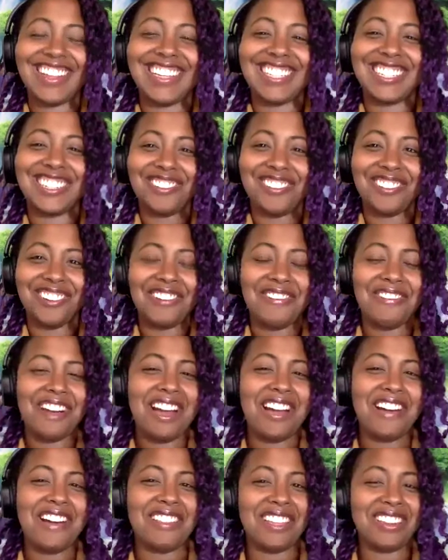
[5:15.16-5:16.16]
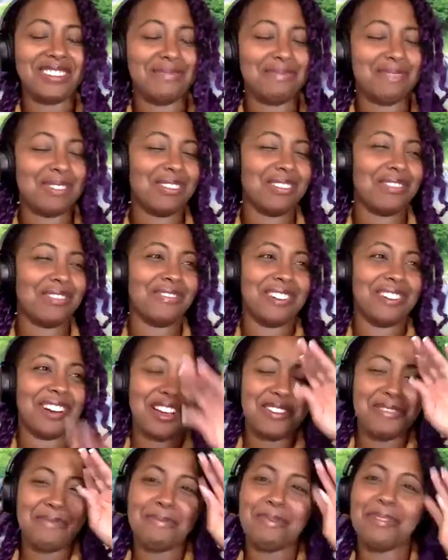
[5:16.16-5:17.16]
that's a great wow, that's beautiful
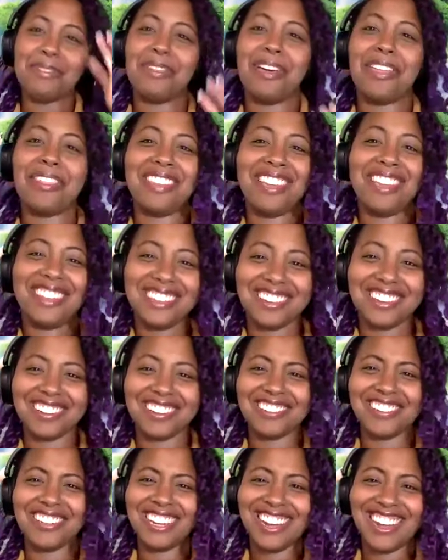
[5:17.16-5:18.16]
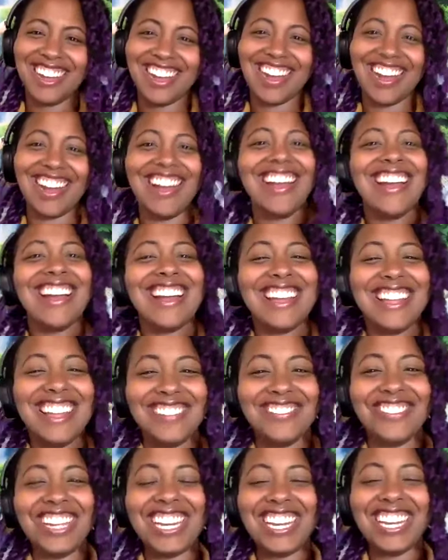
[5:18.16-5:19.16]
how you put that. Thank you. Yeah.
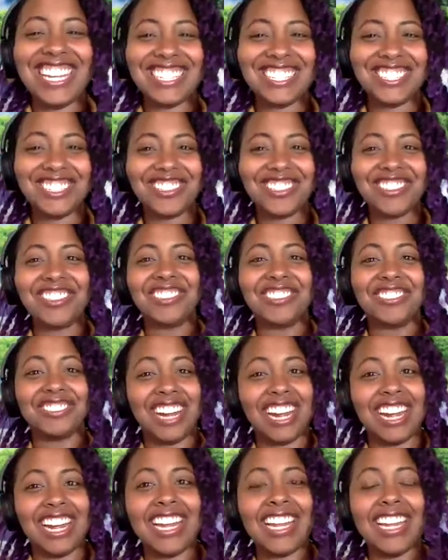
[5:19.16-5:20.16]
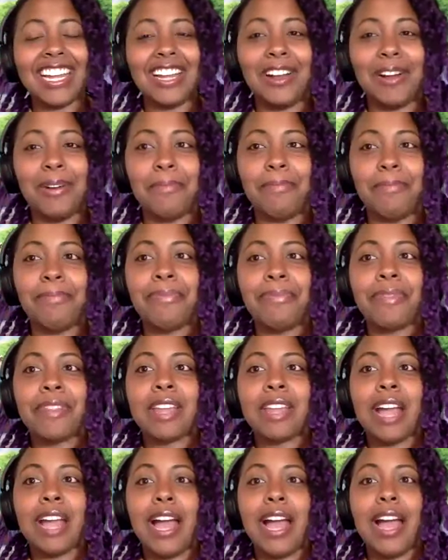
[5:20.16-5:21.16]
I mean, it's true, right? Um
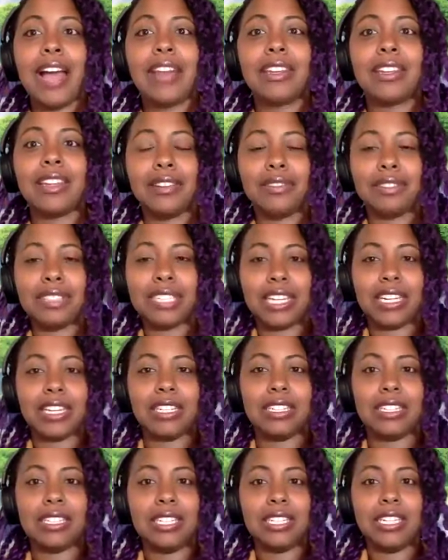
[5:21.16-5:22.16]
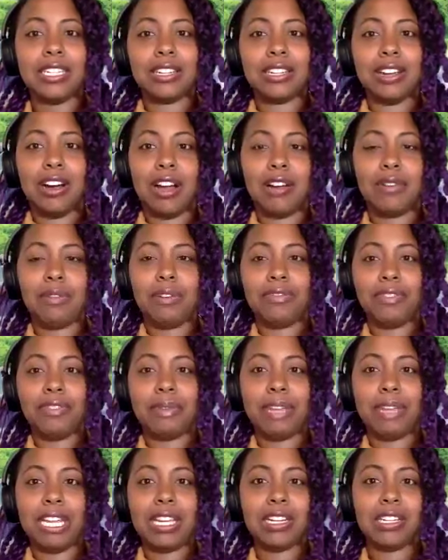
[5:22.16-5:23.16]
I had it was like a seesaw. I went
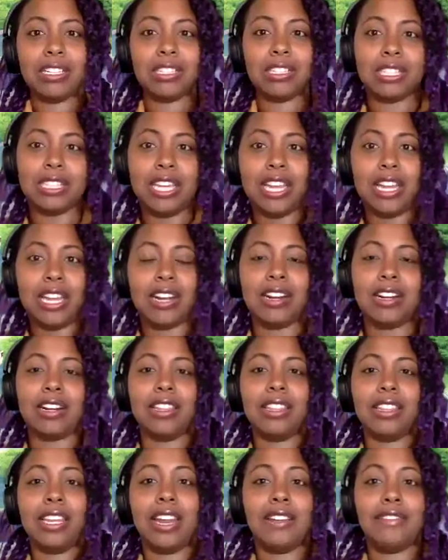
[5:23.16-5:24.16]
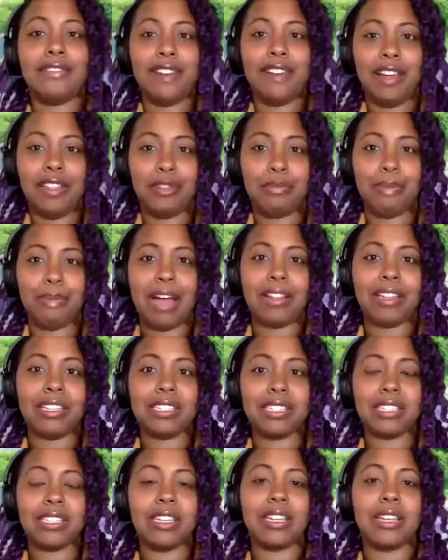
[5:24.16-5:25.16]
from here to there and then I found the
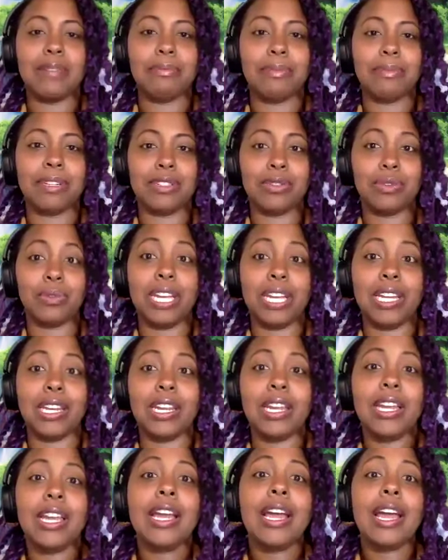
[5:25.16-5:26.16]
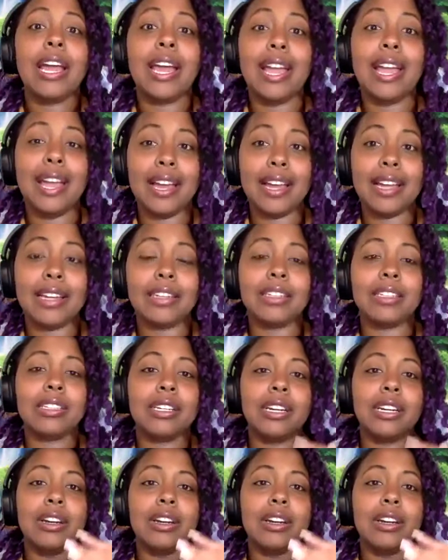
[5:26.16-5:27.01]
balance in the in between. And